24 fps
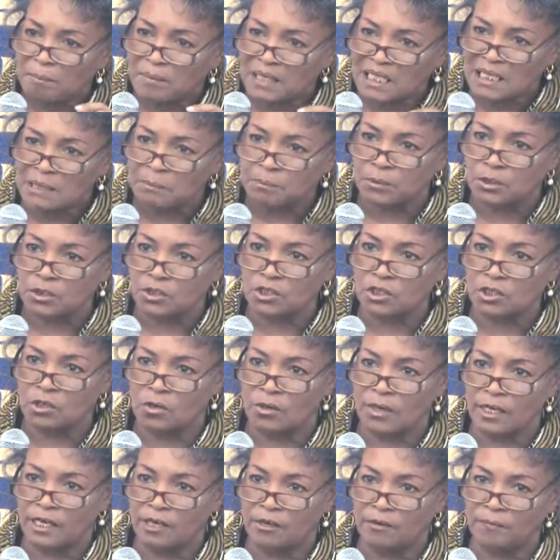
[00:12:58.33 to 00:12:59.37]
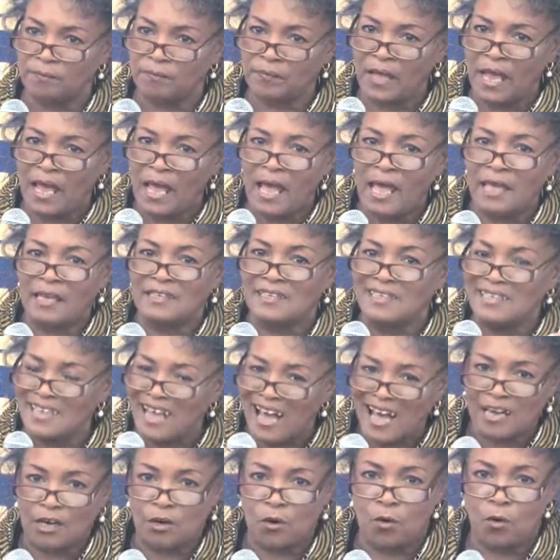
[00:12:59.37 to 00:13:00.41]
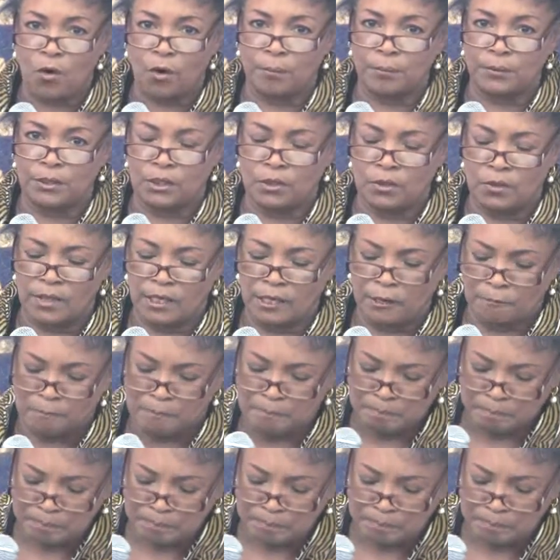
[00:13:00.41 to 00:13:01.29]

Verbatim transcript: people's lawyer, not a corporate lawyer.